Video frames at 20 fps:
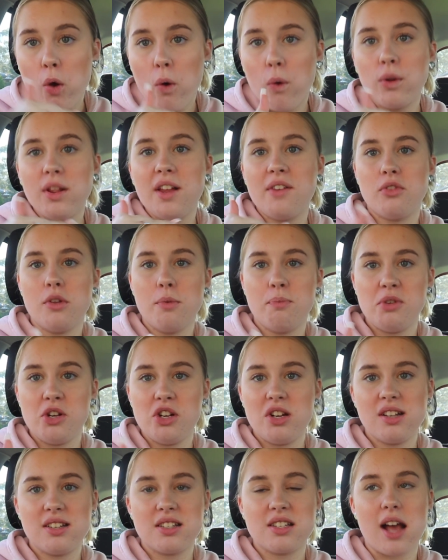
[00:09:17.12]
all of the
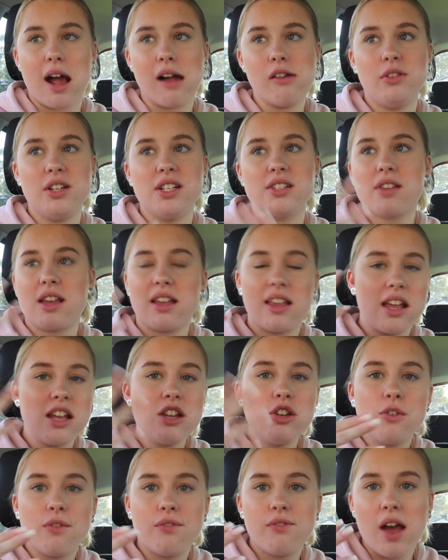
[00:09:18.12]
beauty stuff is like
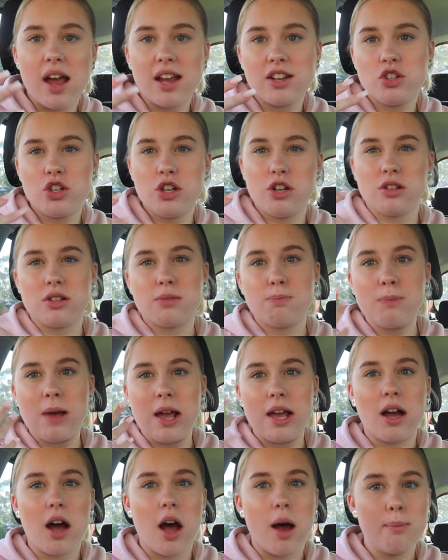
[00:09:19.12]
in your face, you know, it's
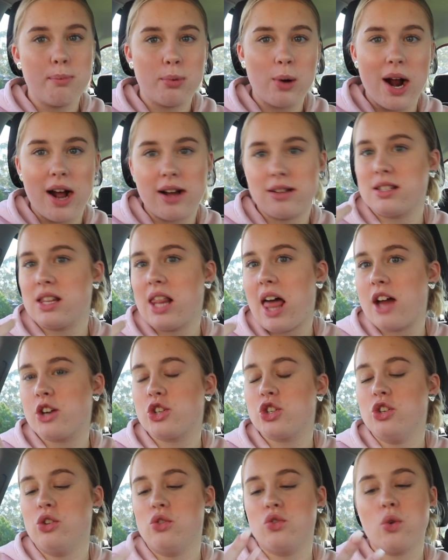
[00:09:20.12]
makeup, brows,
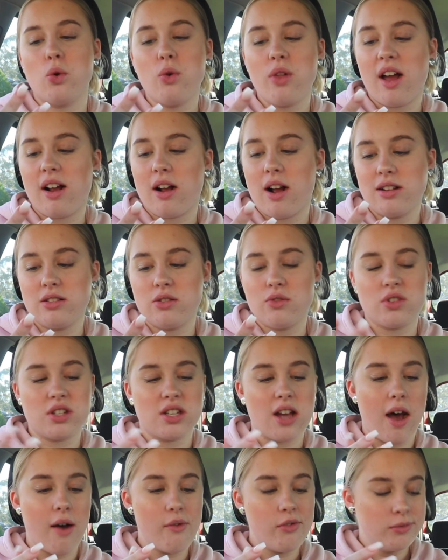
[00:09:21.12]
lashes, all that kinds of
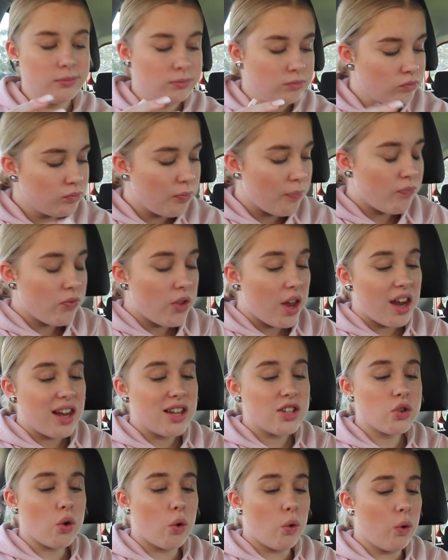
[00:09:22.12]
stuff
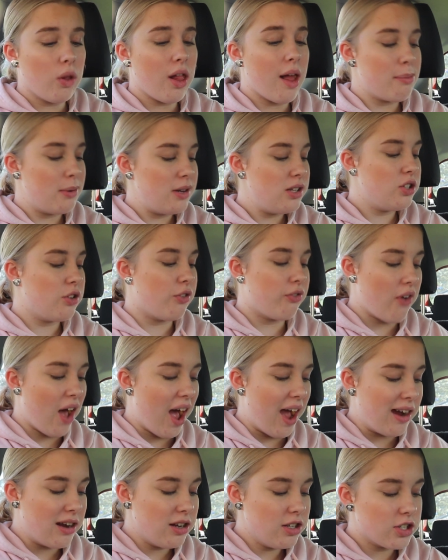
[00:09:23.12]
is all up in your
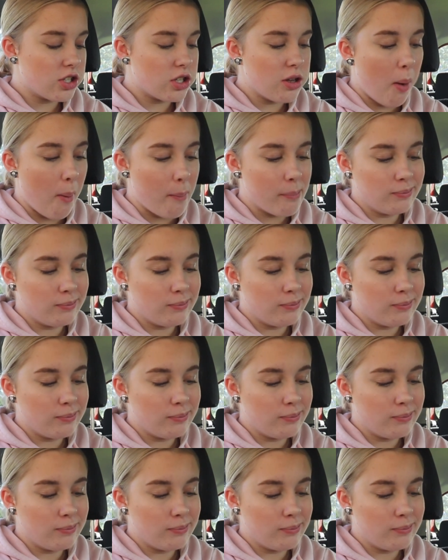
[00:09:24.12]
face.